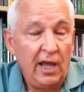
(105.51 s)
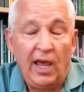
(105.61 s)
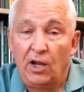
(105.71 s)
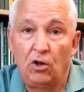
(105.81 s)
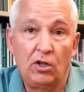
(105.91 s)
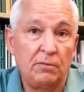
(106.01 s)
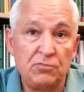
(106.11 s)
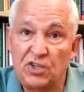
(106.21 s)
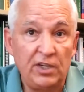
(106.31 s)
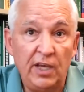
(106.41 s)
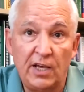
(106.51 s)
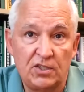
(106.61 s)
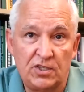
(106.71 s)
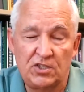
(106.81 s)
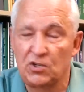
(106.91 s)
And all of them said yes.
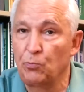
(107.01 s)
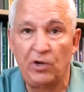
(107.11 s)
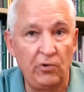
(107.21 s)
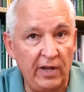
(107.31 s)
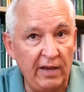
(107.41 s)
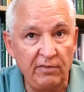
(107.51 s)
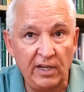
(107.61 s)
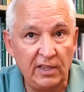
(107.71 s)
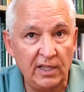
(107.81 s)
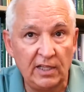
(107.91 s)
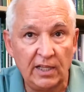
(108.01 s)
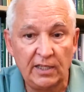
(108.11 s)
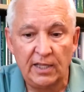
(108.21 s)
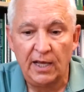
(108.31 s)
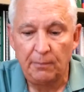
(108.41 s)
They said, we don't have anything like
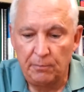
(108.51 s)
that.